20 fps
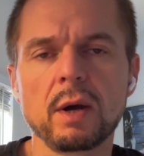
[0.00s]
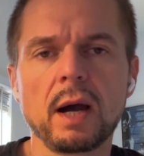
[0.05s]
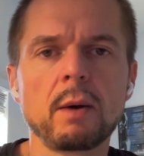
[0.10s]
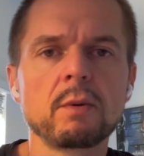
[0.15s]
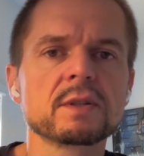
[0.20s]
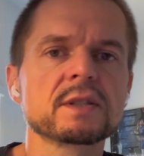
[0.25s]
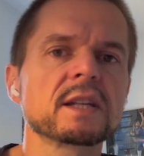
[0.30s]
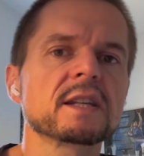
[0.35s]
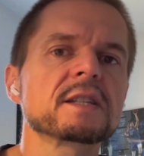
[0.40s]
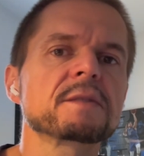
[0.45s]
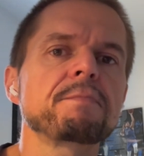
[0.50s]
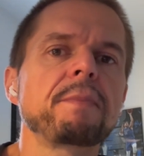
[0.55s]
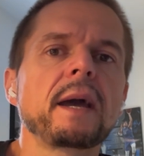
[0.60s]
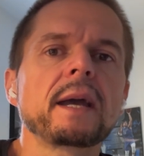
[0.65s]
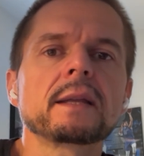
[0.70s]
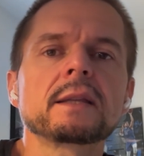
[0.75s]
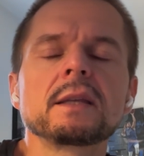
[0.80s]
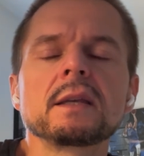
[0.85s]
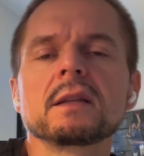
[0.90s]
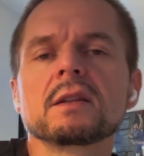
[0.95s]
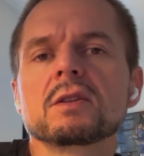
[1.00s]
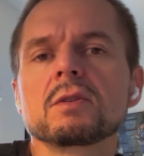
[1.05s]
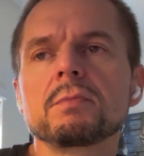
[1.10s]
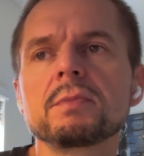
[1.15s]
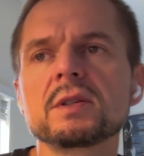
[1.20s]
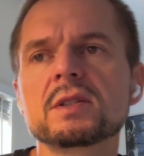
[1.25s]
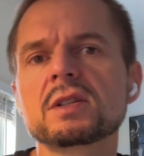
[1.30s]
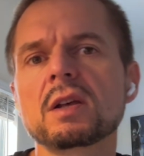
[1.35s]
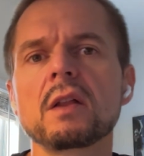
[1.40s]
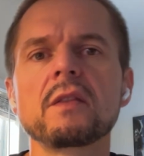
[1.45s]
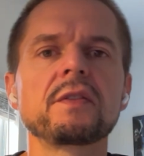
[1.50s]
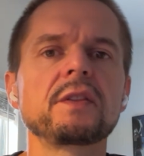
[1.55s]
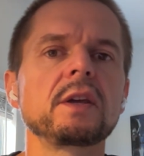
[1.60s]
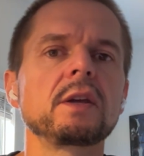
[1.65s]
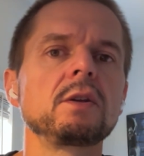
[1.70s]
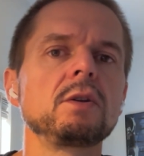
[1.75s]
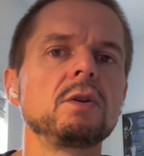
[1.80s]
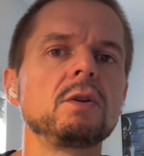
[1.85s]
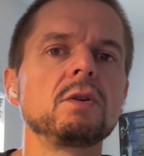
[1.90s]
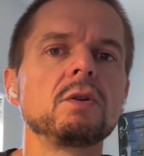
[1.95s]
I was expecting to be
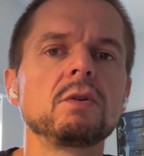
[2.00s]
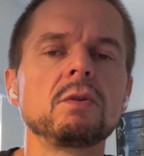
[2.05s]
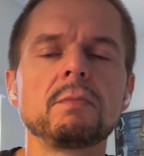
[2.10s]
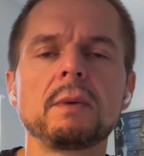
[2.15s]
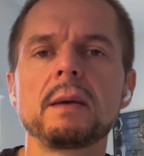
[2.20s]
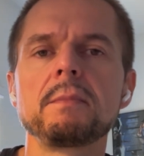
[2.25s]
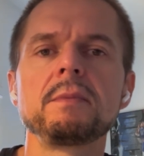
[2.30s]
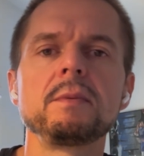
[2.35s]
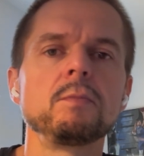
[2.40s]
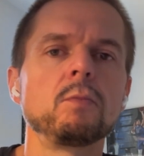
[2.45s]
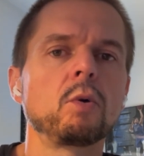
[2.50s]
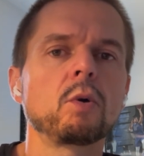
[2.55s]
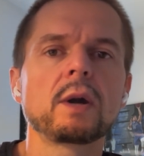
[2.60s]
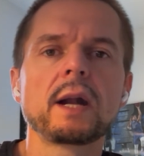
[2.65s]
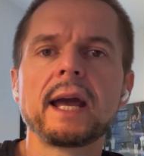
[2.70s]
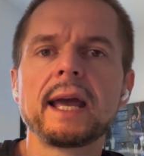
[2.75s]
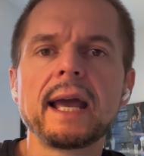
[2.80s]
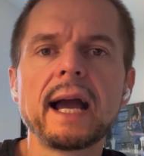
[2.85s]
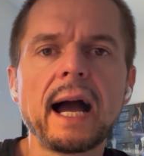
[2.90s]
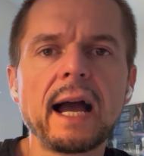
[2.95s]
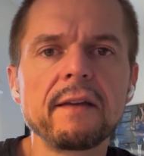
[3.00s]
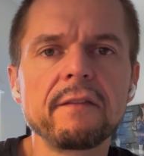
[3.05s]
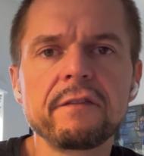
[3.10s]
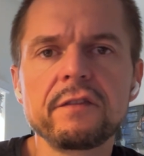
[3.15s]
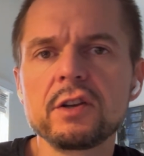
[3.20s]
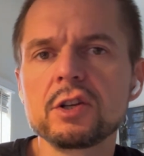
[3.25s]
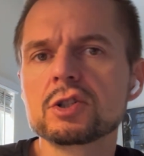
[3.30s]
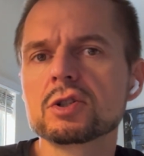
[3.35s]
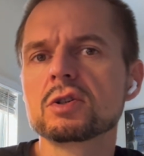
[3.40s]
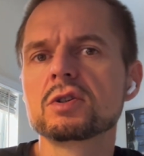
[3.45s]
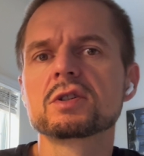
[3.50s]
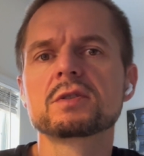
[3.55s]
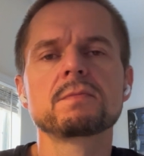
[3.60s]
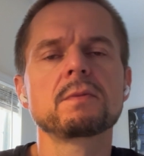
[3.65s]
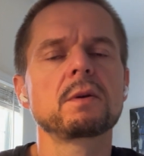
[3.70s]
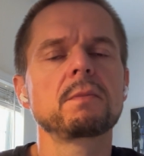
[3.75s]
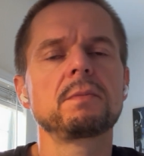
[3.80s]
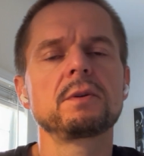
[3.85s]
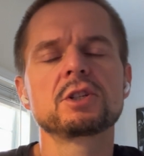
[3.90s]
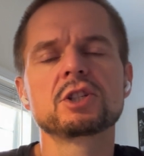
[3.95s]
something new, maybe more AI features,
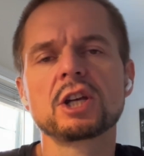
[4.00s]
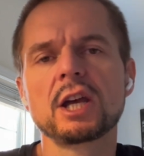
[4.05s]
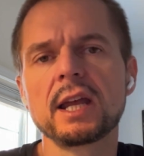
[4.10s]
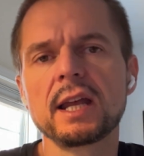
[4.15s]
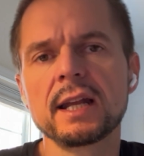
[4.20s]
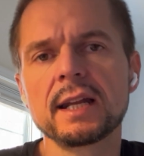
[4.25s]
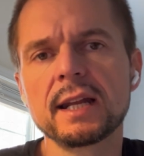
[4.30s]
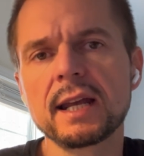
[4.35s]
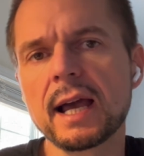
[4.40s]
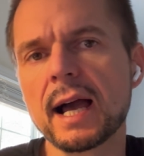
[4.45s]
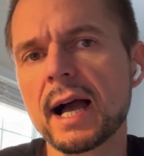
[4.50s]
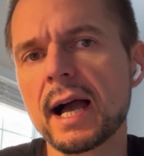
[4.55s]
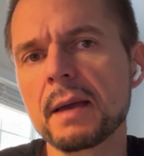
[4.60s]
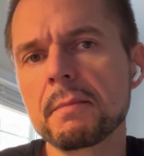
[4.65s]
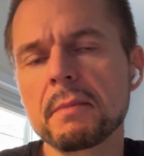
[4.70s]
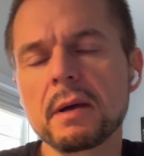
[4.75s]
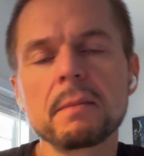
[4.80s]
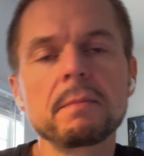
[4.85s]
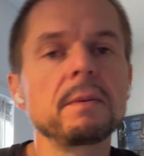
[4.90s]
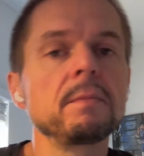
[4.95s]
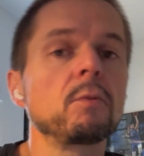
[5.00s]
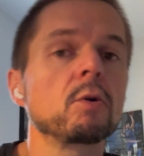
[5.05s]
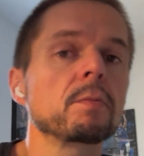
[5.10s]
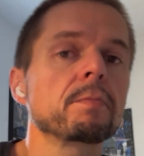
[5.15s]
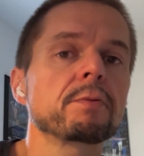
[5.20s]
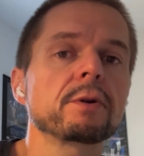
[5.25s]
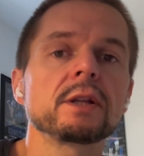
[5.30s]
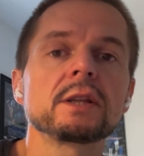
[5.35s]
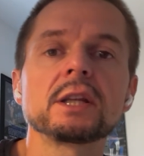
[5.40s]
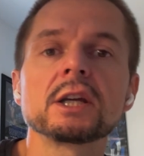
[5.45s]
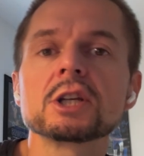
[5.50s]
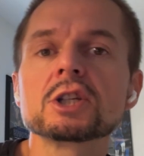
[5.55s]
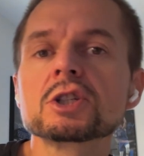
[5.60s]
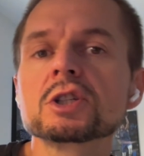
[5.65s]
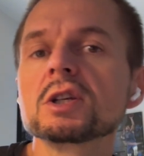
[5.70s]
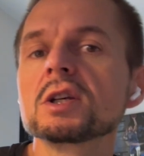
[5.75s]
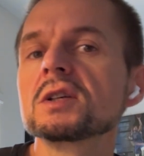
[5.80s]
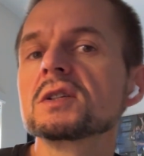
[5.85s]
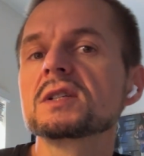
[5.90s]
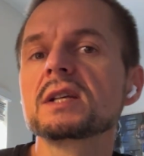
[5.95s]
maybe Gen AI, maybe more
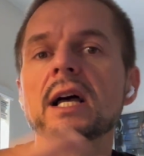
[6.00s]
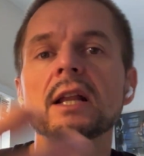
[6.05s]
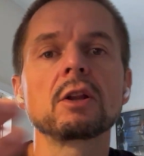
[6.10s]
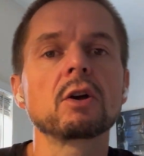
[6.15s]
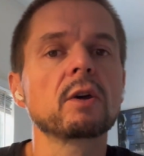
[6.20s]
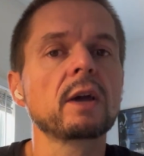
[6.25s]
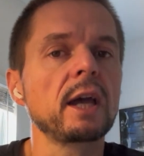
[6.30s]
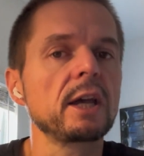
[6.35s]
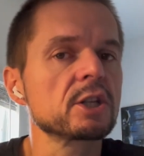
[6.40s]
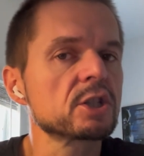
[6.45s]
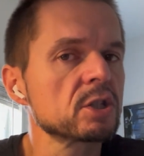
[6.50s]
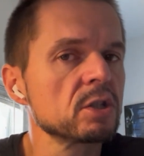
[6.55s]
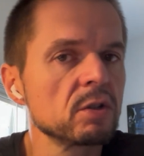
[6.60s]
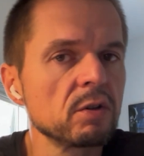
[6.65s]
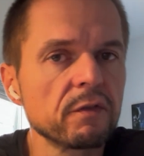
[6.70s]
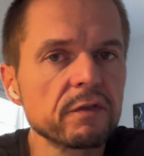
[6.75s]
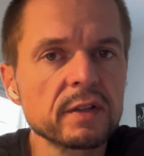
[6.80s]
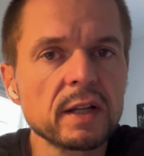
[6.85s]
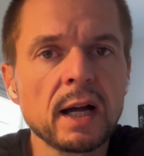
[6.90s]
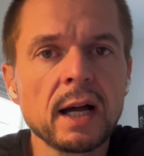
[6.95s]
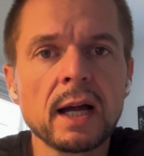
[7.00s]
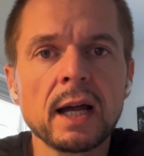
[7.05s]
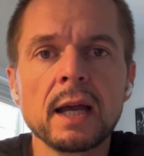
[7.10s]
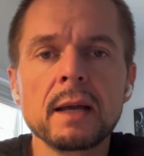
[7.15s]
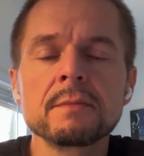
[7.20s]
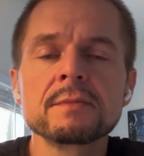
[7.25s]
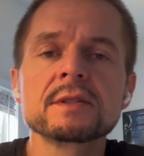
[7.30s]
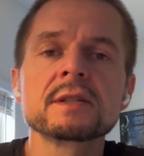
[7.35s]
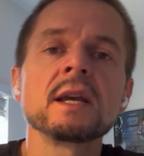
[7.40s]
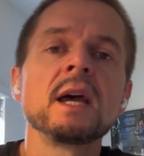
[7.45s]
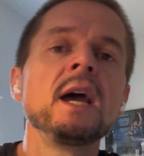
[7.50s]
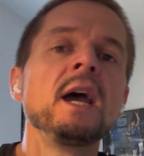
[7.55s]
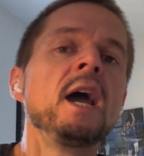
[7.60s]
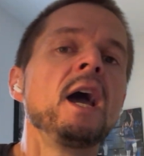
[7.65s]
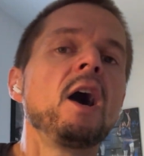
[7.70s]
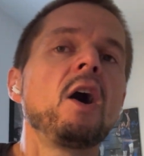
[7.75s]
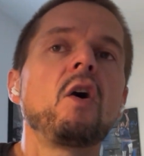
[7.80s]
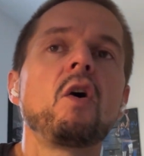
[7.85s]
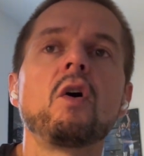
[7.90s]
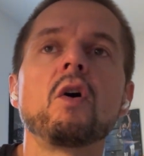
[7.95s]
predictions, allocation of times,
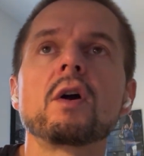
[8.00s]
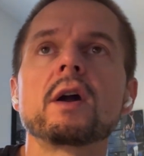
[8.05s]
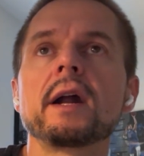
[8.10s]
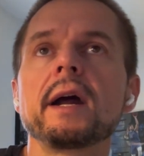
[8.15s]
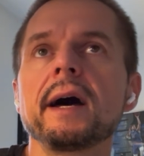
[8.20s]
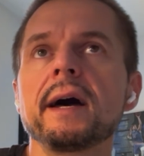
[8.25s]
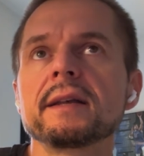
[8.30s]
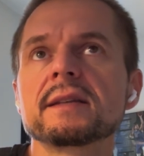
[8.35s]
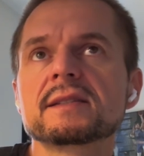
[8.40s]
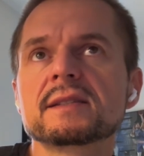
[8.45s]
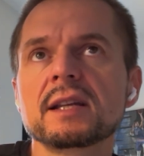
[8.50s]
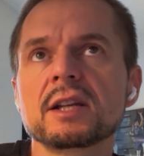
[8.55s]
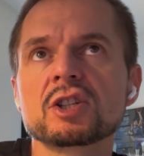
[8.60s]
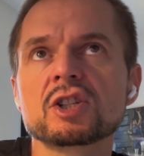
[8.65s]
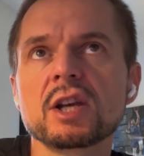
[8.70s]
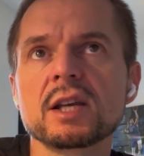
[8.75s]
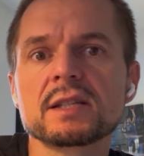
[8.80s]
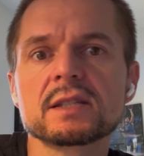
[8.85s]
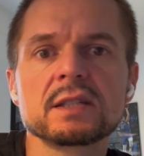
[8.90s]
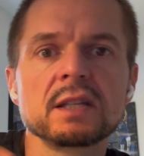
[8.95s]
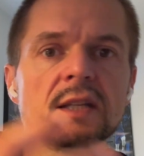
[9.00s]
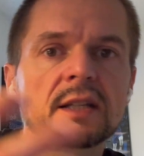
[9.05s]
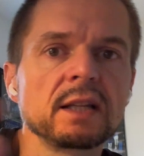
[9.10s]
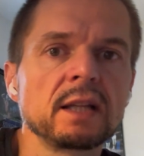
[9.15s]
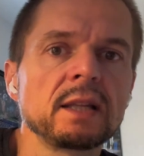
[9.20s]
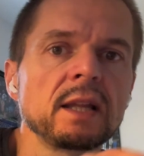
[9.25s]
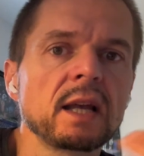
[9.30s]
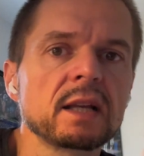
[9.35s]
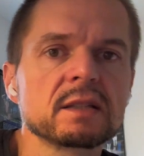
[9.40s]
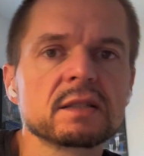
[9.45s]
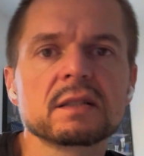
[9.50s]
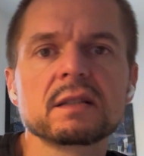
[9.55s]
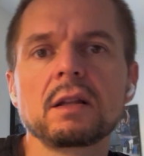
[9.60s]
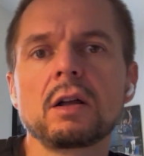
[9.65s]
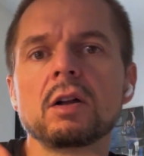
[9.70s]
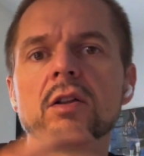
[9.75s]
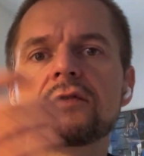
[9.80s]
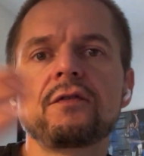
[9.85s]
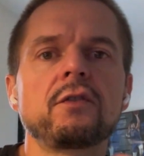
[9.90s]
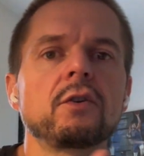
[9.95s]
or suggesting the next
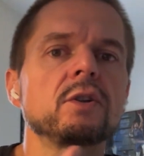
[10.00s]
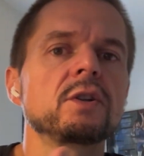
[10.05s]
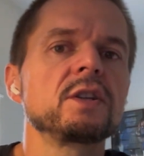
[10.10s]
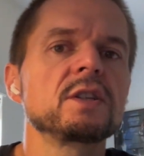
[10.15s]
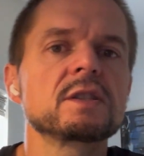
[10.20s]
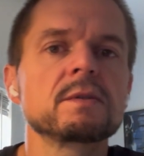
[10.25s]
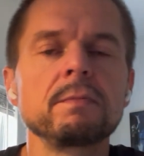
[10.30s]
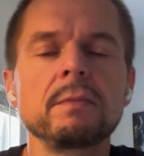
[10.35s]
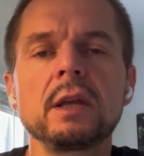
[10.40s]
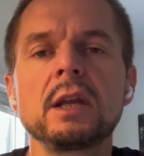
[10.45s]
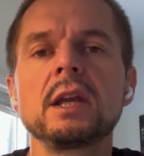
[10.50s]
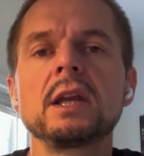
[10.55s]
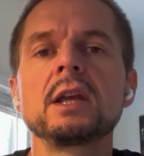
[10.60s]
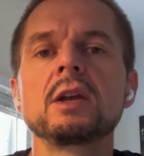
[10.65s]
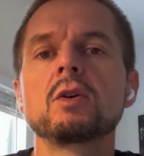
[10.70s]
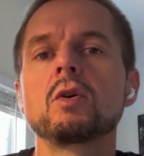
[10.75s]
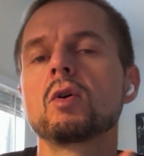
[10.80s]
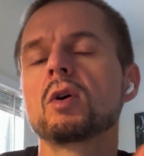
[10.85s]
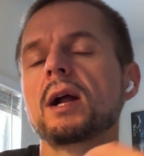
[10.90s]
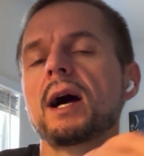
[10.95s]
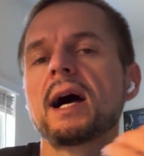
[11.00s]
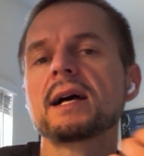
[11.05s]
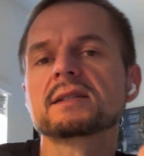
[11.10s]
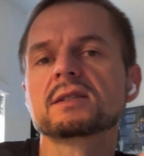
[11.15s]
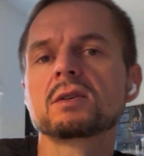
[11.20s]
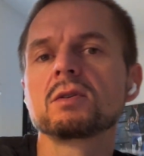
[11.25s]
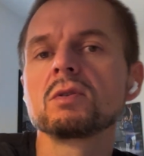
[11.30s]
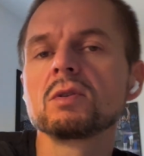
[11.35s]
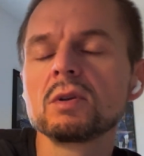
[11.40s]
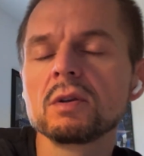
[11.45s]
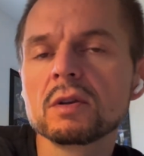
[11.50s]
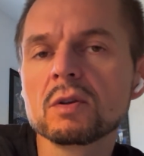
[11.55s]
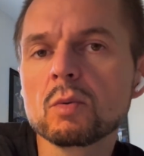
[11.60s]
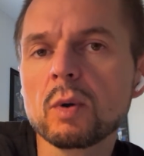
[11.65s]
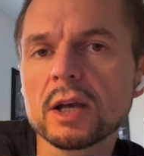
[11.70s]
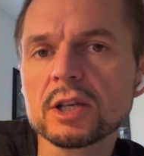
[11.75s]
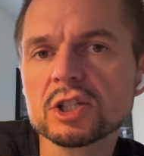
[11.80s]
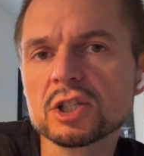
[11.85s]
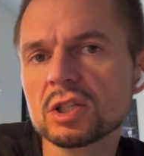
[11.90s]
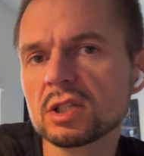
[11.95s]
slot for this meeting, or asking you a
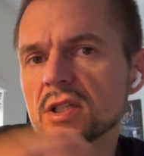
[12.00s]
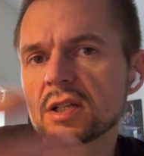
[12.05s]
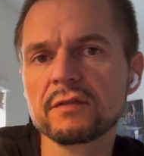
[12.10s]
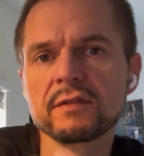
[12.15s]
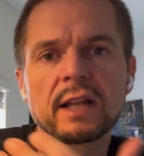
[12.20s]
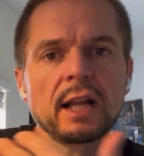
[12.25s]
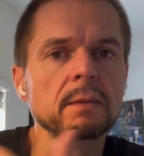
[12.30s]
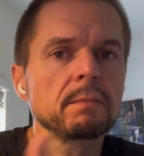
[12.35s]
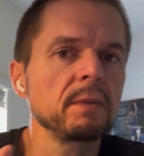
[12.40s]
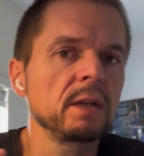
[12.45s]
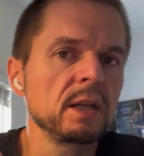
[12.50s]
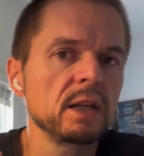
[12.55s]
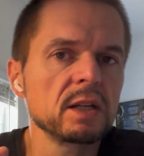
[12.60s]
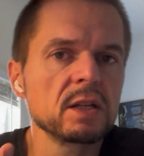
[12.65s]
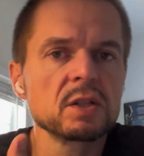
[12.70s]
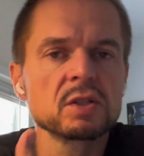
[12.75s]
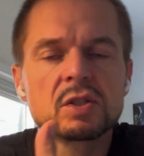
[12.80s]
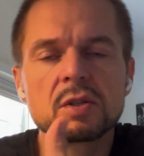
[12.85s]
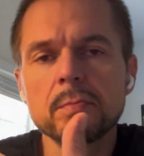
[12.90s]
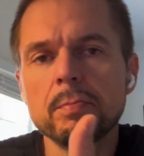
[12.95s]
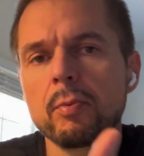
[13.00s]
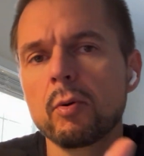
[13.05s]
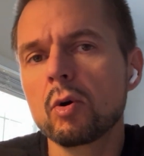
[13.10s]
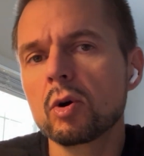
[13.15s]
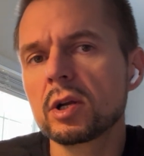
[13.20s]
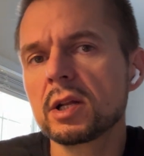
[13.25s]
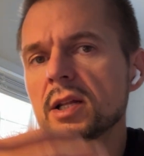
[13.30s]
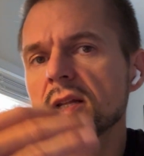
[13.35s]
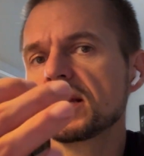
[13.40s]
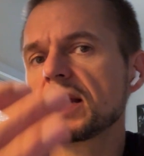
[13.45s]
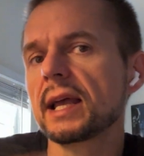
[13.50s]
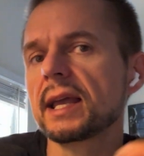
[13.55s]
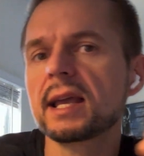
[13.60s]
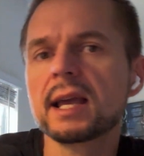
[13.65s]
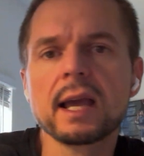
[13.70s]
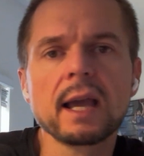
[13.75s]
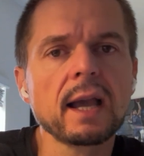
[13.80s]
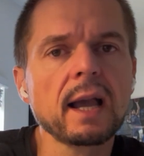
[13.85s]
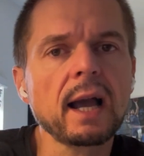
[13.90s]
question if that meeting is important, like